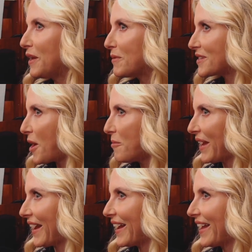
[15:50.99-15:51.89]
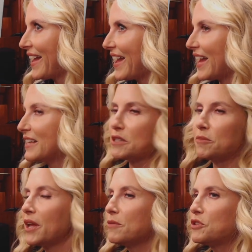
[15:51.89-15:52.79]
he was coming. And
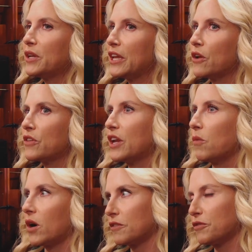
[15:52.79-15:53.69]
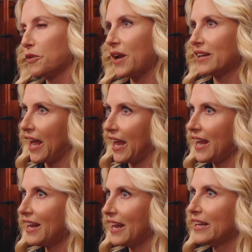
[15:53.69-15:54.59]
sometimes you'd hear that he walked the floor at
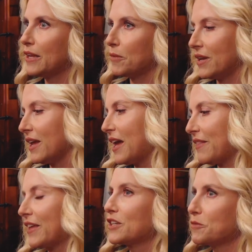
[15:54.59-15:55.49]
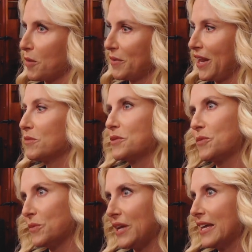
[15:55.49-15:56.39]
night, and he would, like, the department
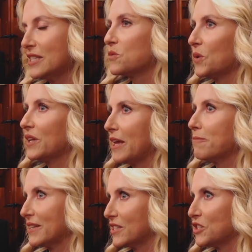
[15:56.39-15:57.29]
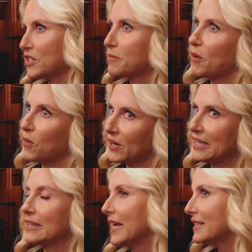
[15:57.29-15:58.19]
heads would get messages about what
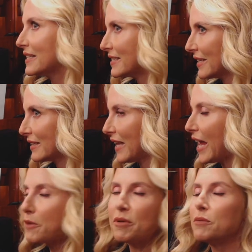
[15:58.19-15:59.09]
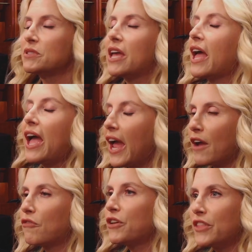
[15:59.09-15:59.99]
he liked and didn't like, but
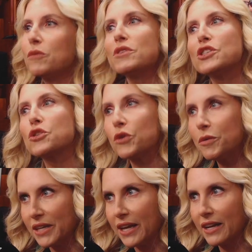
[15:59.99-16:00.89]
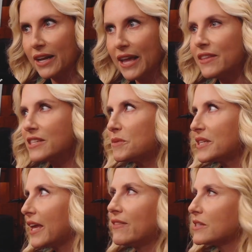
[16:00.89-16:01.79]
everything was scripted. And this
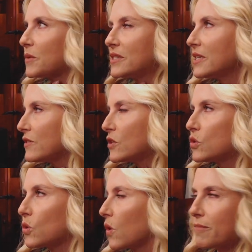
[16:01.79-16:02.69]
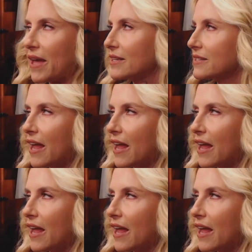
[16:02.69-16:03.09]
wasn't at the store on Madison